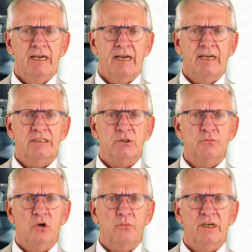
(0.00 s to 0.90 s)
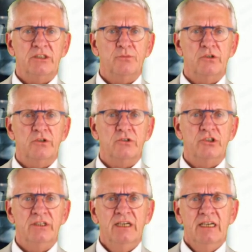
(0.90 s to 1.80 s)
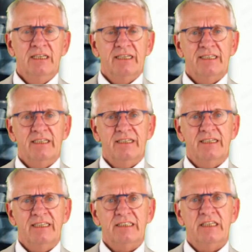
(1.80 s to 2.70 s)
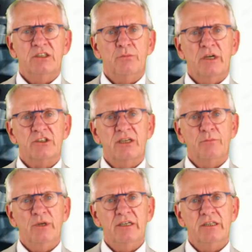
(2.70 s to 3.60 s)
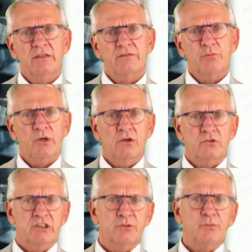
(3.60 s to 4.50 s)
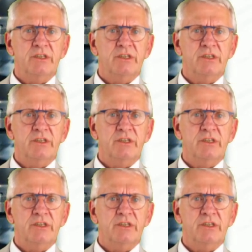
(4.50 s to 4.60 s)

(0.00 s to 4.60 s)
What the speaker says: in small batch production. It's about stability of the process,